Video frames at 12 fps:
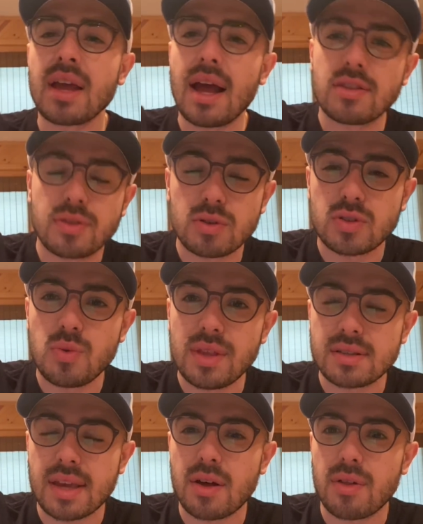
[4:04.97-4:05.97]
and too soon they
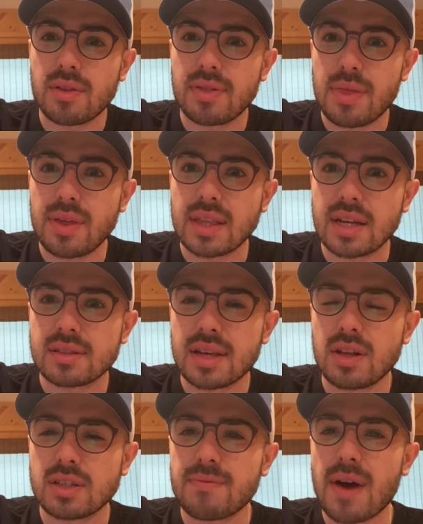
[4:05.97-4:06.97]
scale, they think they can
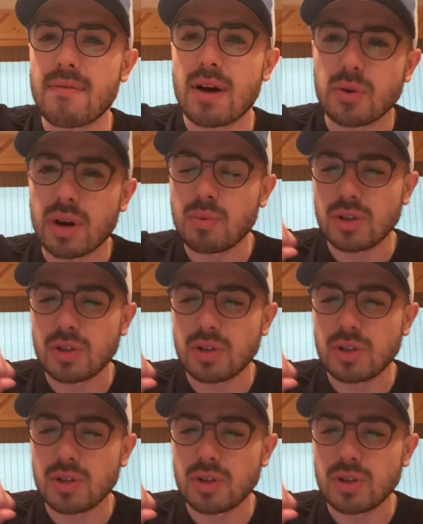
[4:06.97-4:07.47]
scale it to five hundred,